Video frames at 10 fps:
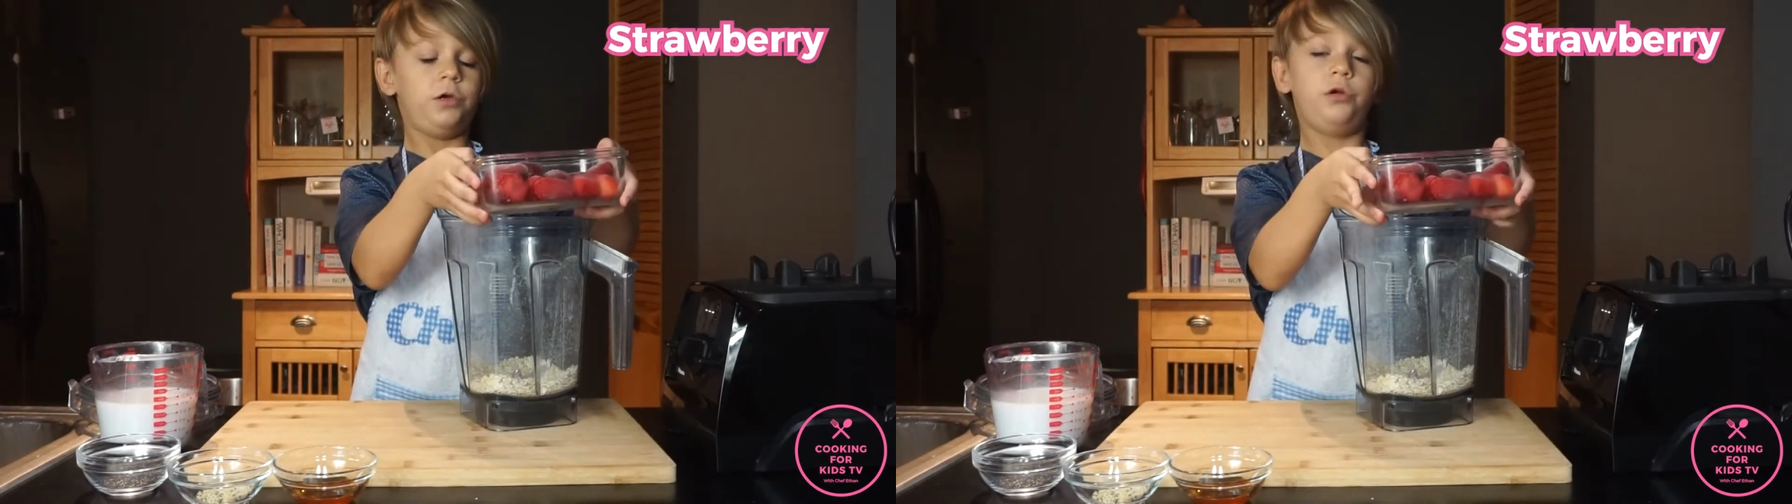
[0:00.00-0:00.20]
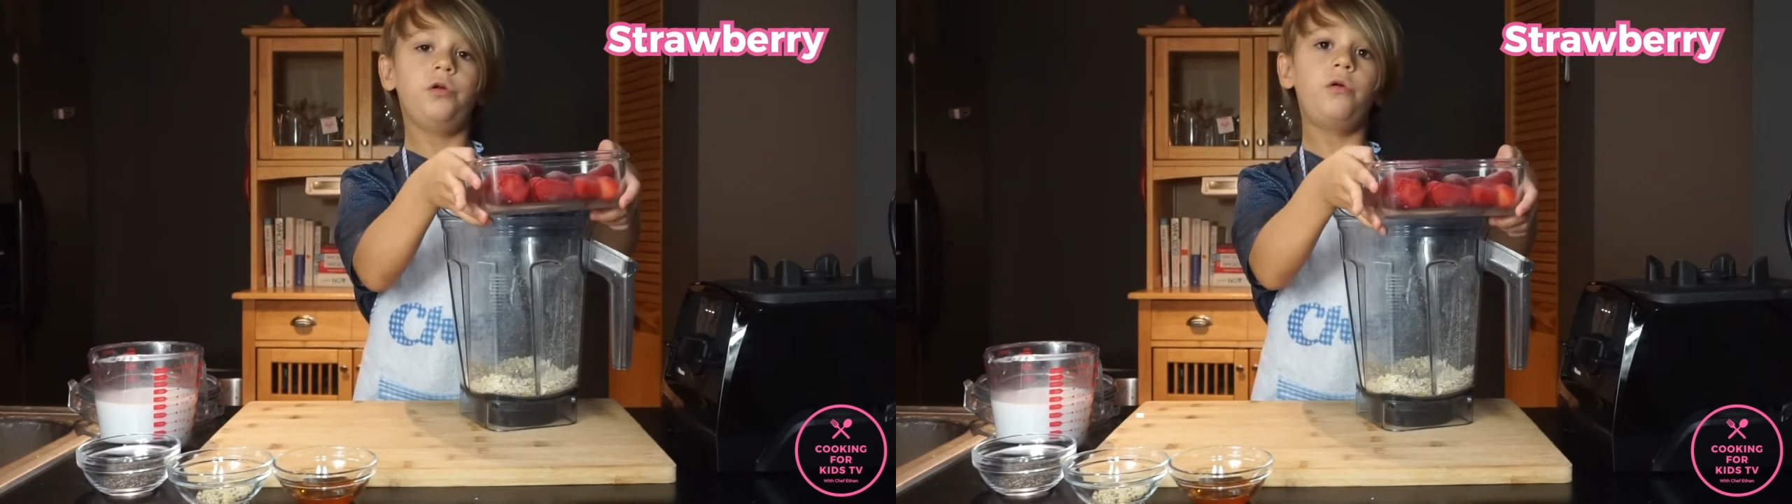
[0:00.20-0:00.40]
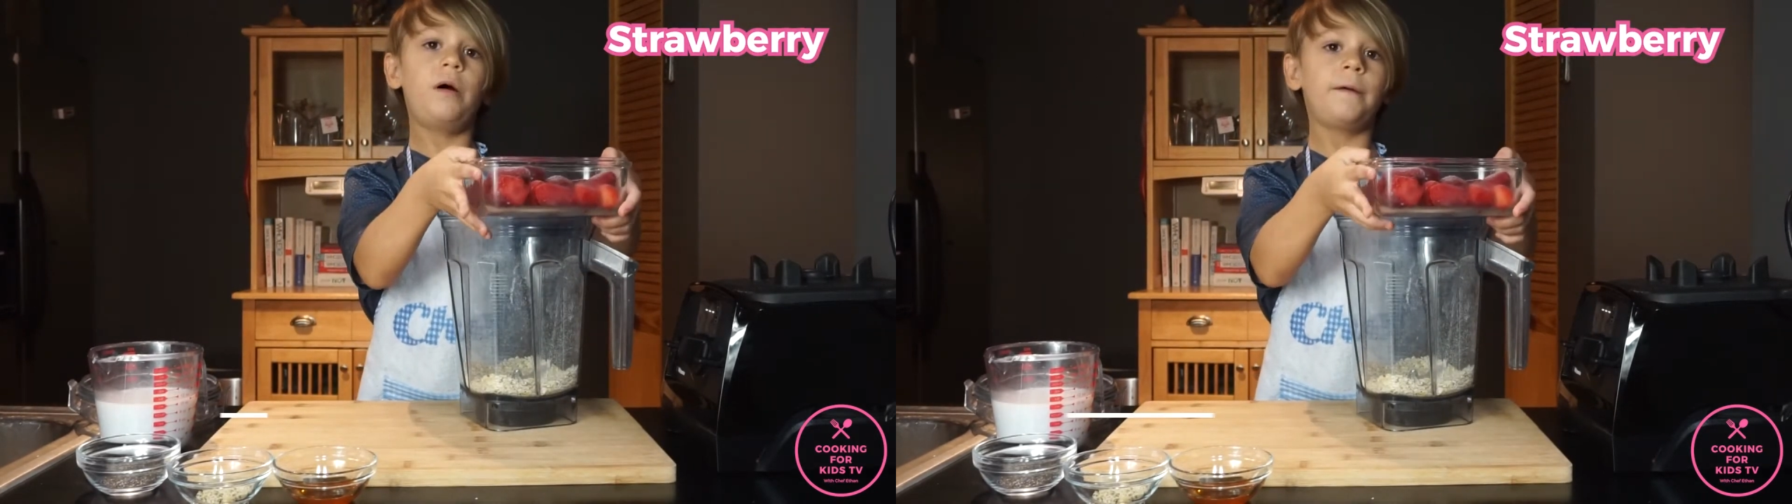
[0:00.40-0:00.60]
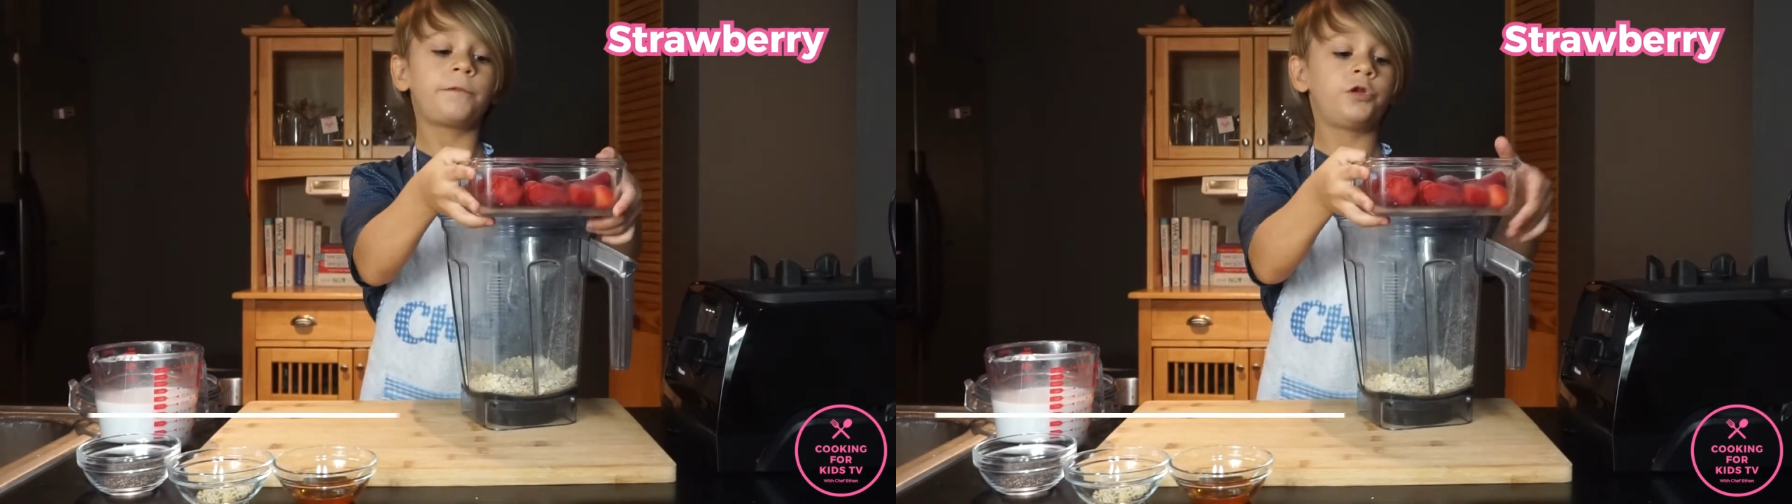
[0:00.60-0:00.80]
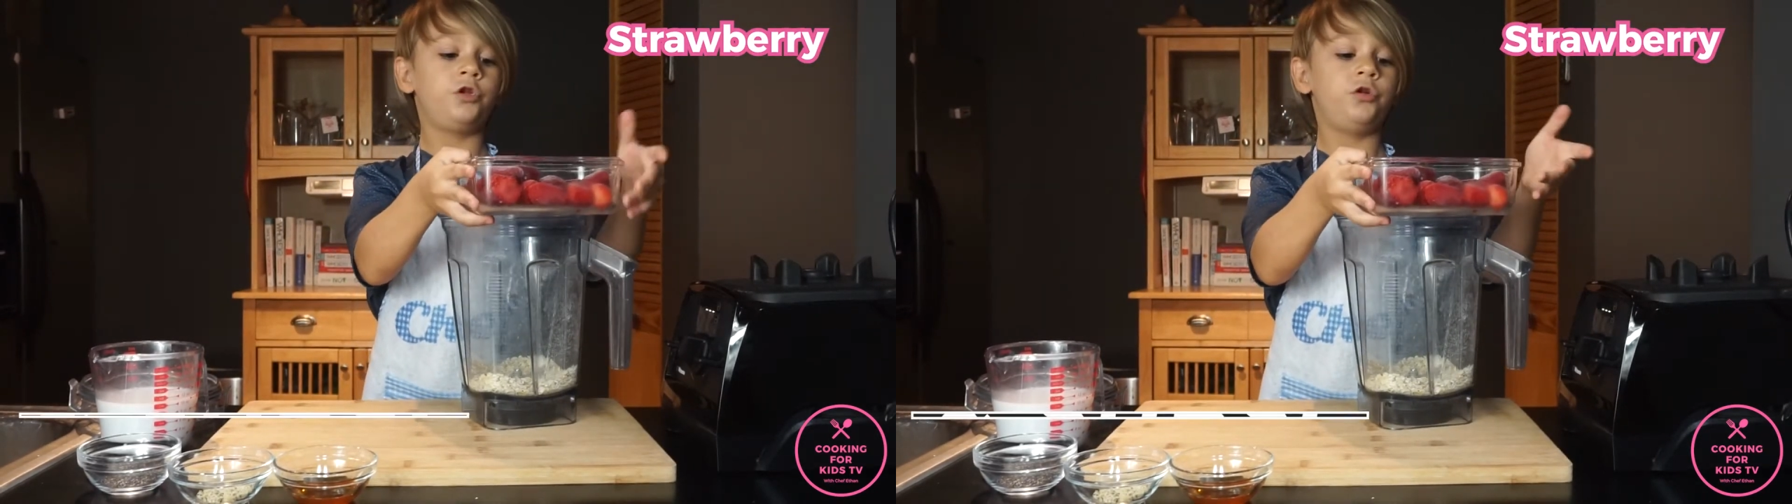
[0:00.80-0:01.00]
you don't have
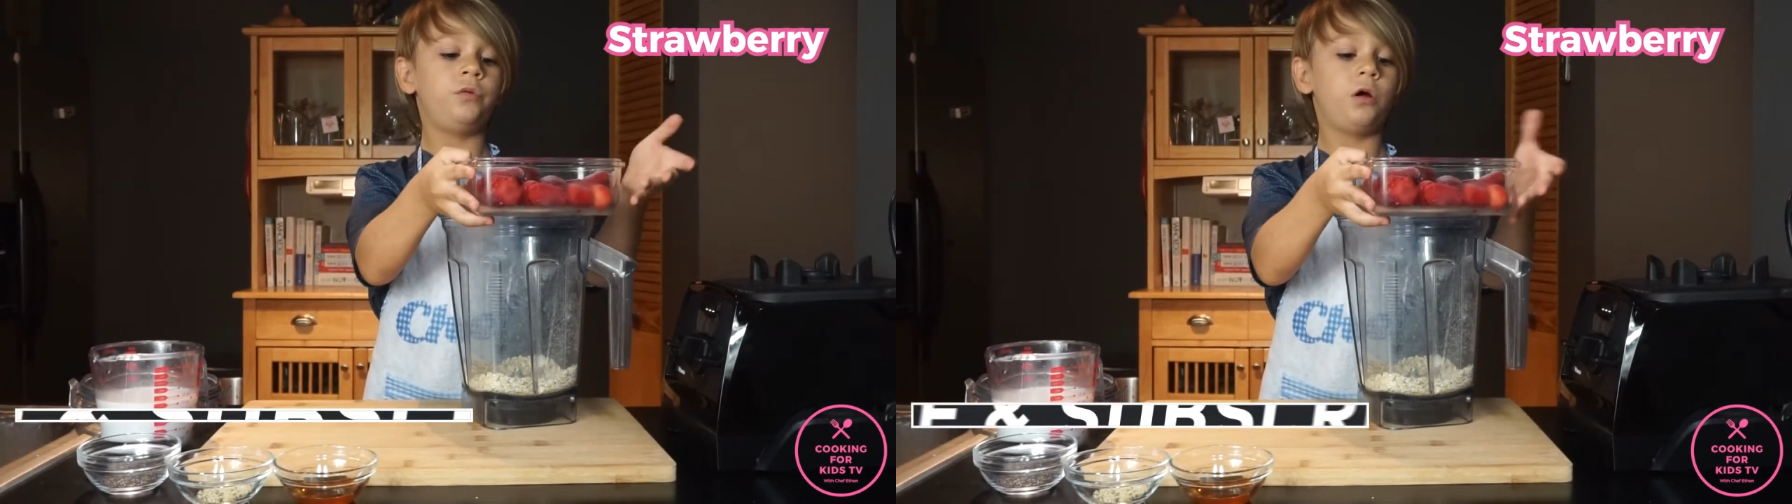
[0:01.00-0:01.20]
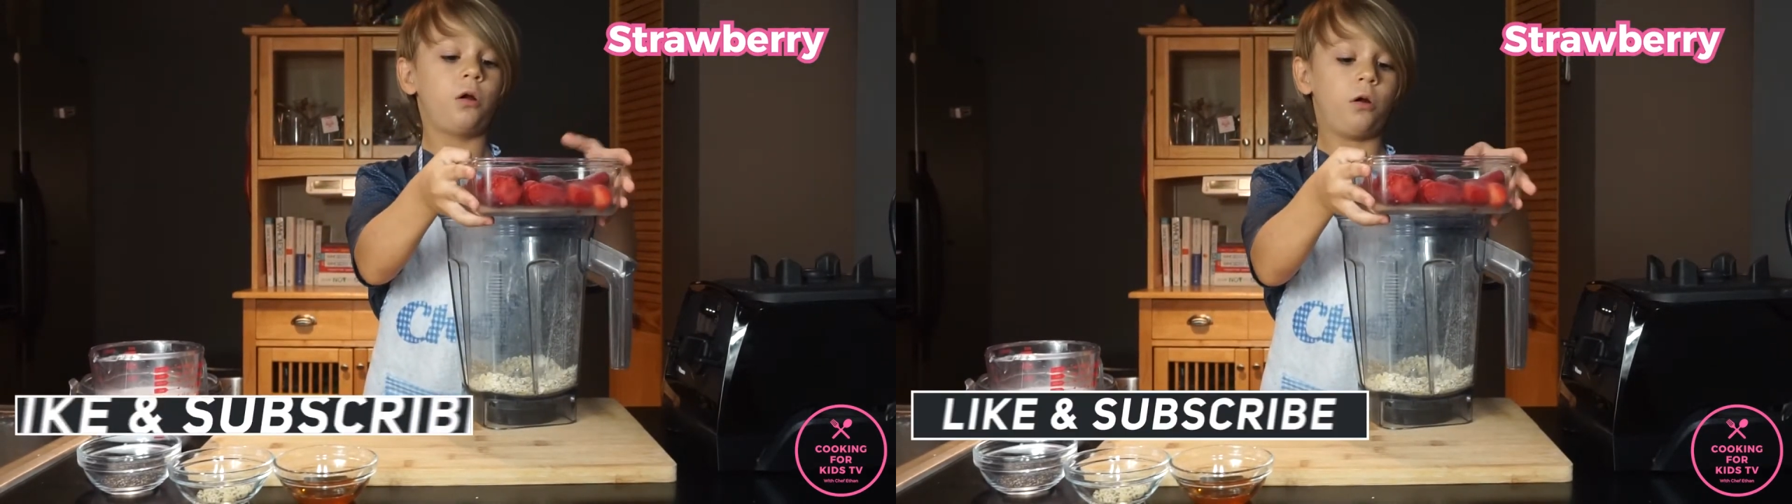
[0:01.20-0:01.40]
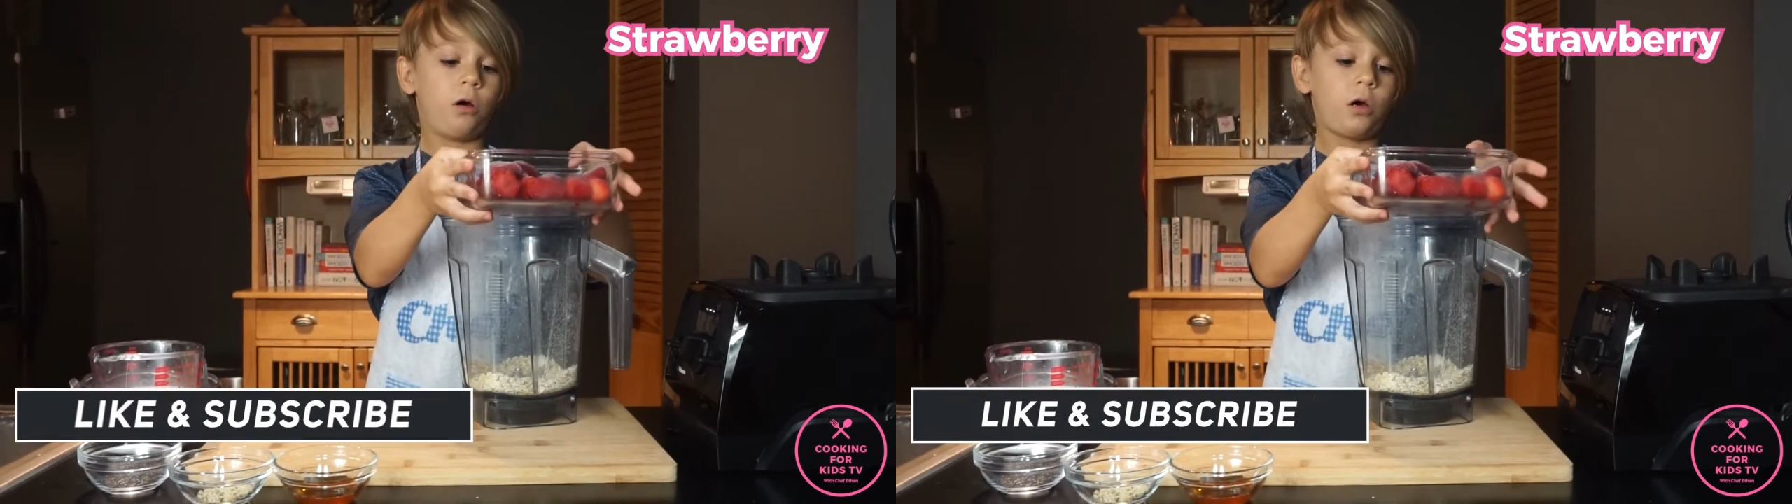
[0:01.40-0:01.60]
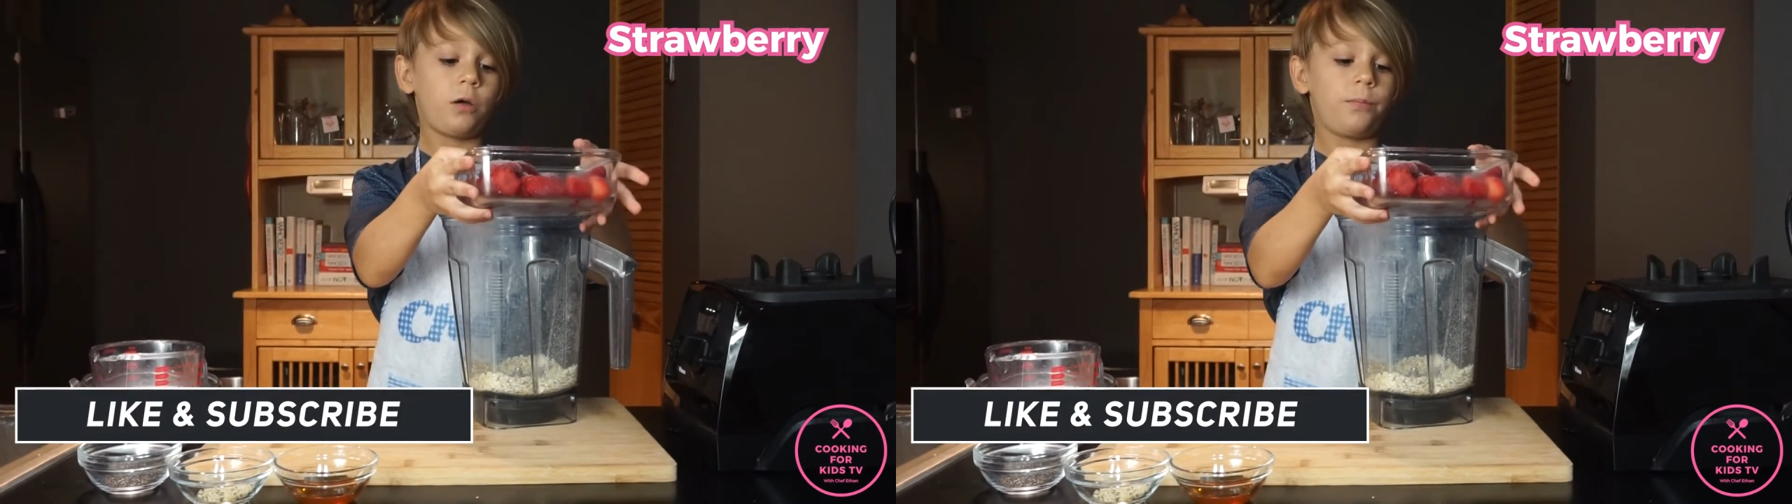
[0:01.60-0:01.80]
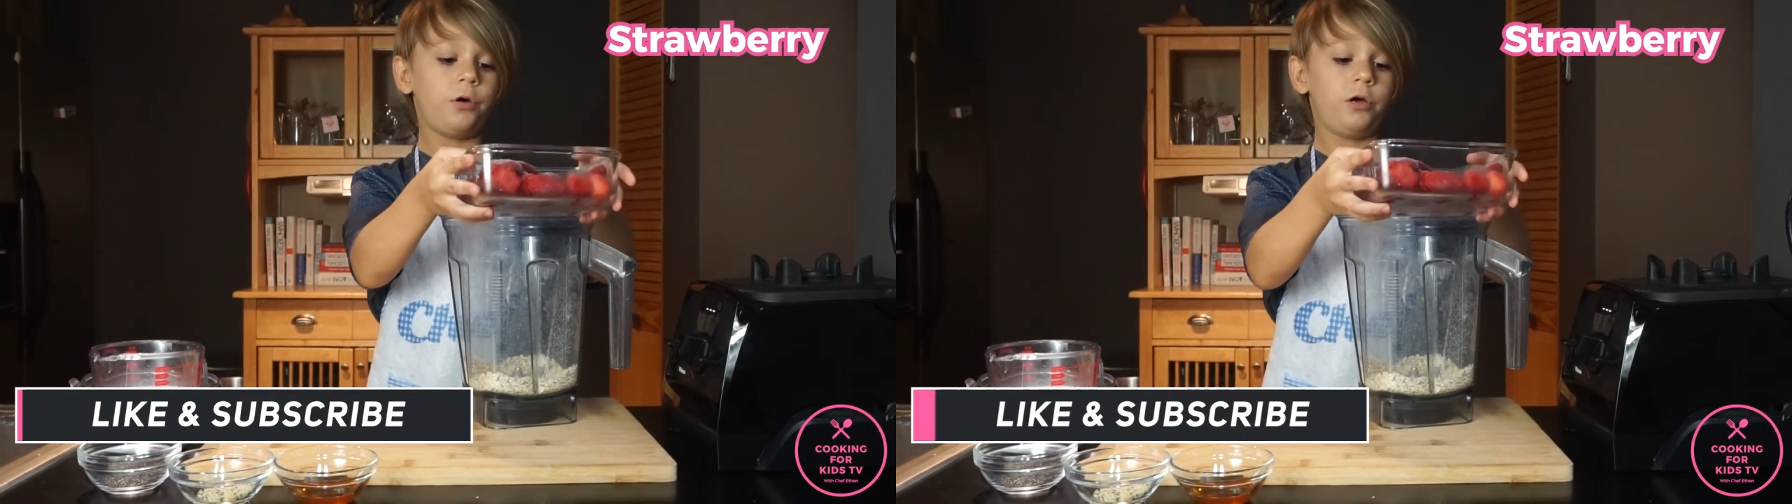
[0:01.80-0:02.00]
to do it or not,
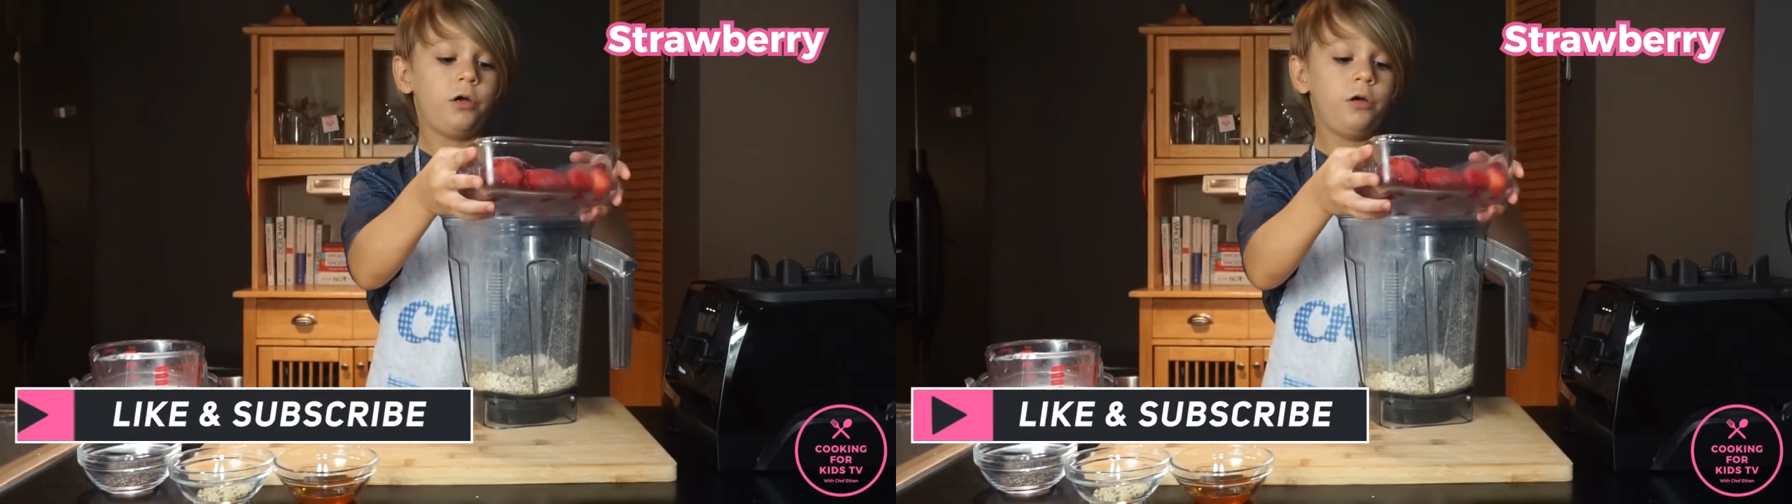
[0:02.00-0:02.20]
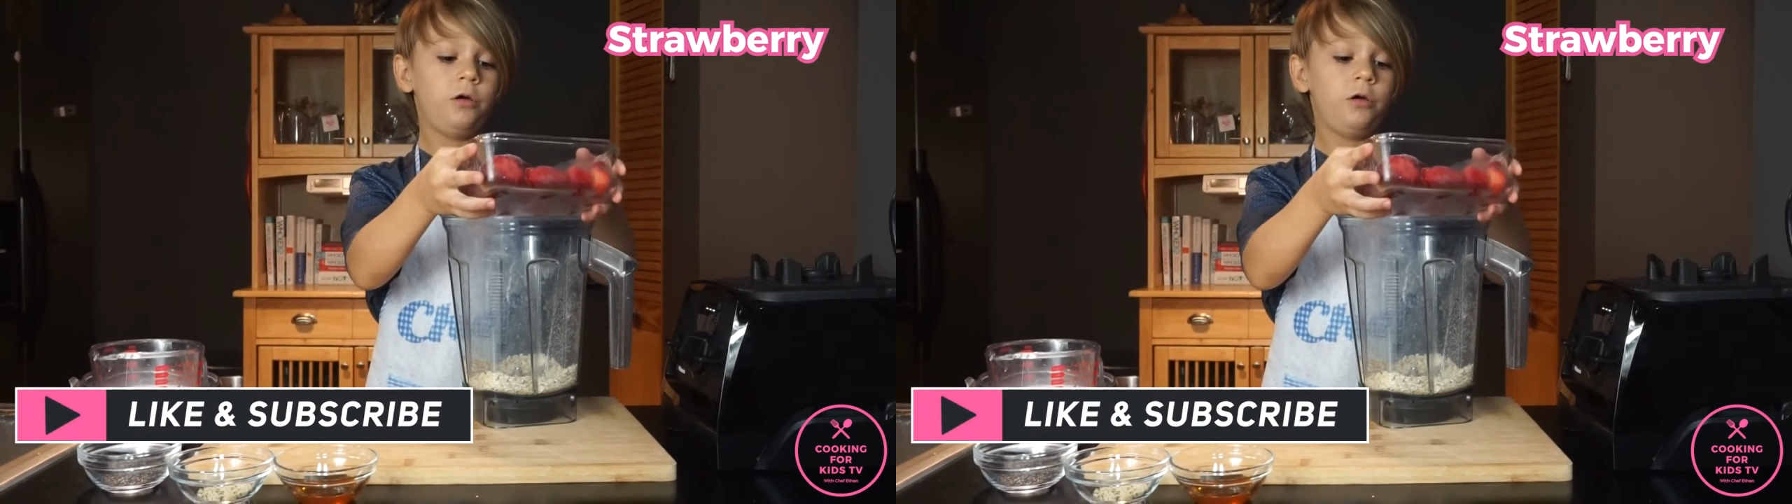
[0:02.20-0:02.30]
but